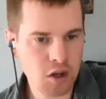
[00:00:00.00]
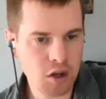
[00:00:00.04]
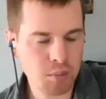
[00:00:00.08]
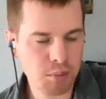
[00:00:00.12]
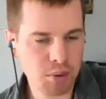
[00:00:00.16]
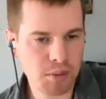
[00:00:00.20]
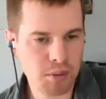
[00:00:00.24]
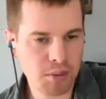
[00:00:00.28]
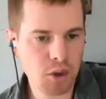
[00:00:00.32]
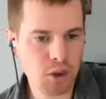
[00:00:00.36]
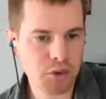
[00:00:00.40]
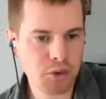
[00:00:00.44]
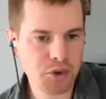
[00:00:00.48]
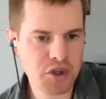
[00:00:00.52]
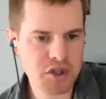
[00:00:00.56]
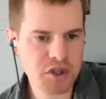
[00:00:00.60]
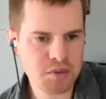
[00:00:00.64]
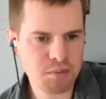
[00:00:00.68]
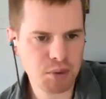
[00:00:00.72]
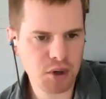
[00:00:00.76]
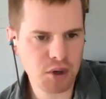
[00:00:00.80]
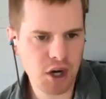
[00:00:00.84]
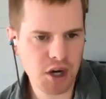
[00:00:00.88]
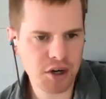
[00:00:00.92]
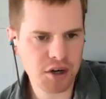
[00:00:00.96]
promote this
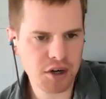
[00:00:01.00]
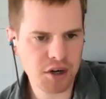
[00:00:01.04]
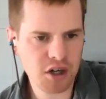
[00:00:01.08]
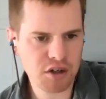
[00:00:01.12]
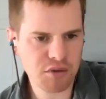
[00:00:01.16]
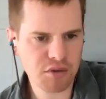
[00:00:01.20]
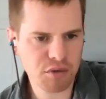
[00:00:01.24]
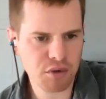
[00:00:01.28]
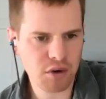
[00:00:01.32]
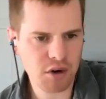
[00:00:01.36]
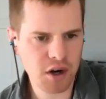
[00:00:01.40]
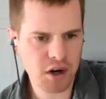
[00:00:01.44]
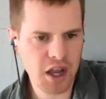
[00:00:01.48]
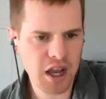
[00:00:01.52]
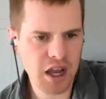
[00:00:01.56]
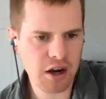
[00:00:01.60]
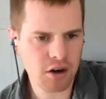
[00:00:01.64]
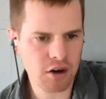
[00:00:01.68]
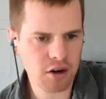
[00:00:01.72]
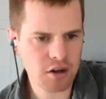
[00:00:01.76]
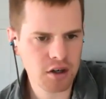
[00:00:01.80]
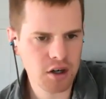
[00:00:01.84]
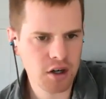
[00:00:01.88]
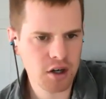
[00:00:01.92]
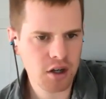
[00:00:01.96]
product for
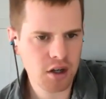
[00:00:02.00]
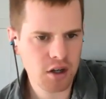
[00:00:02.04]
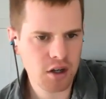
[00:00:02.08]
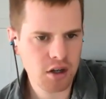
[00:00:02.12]
hair,